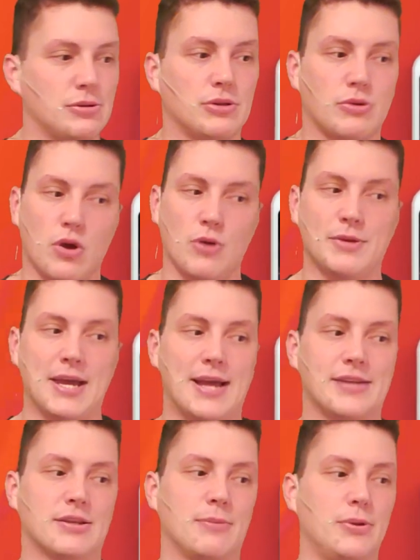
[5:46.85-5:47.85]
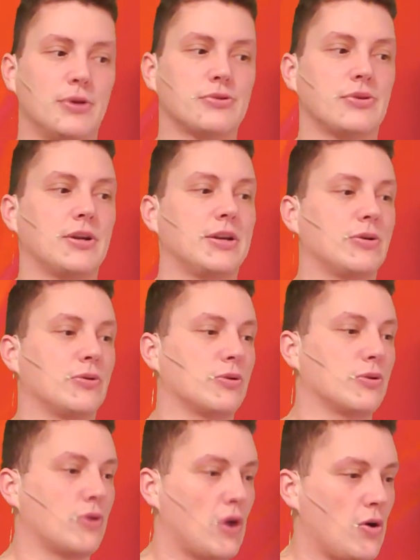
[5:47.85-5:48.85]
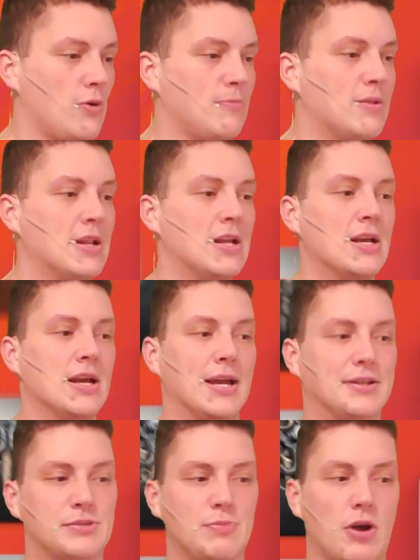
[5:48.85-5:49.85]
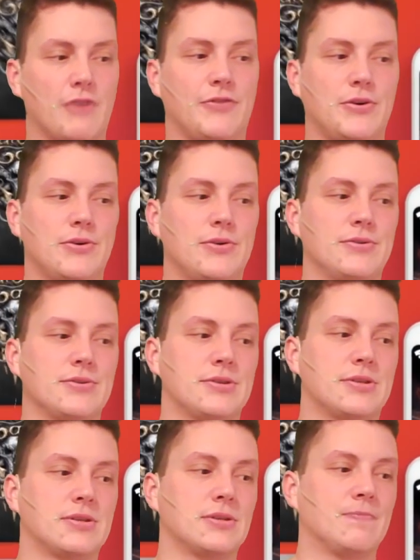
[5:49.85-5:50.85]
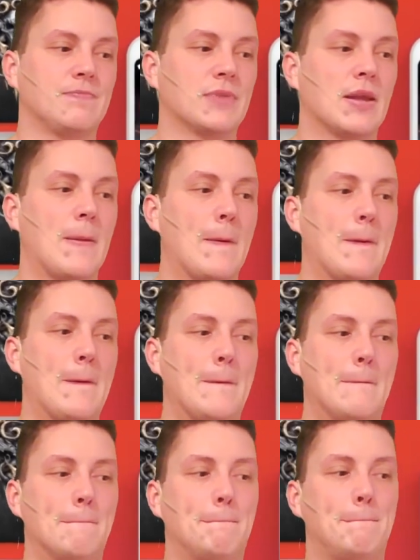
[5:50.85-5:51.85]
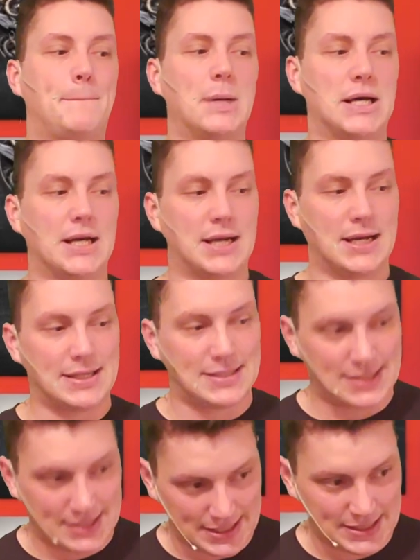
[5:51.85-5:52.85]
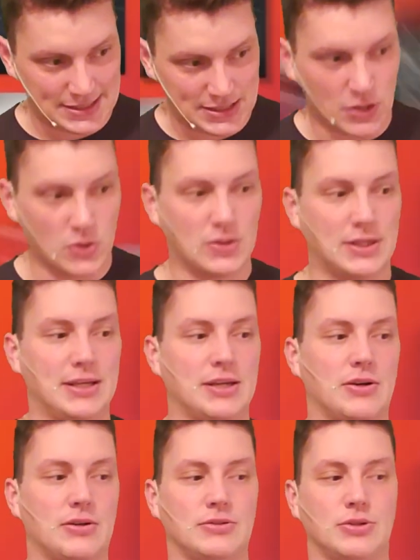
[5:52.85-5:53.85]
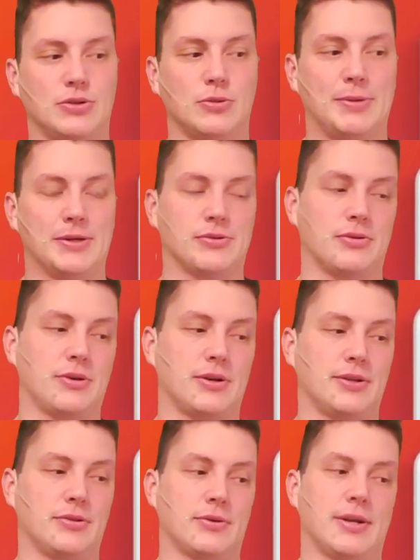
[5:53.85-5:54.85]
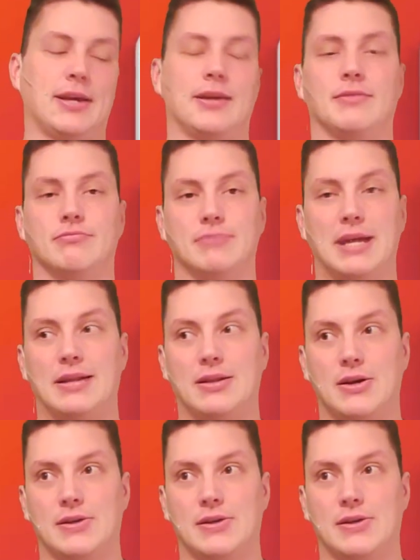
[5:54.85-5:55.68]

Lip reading: with Chromecast, computers running Google Chrome, and smartphones, but only on Google Pixel 3 and 3a at launch.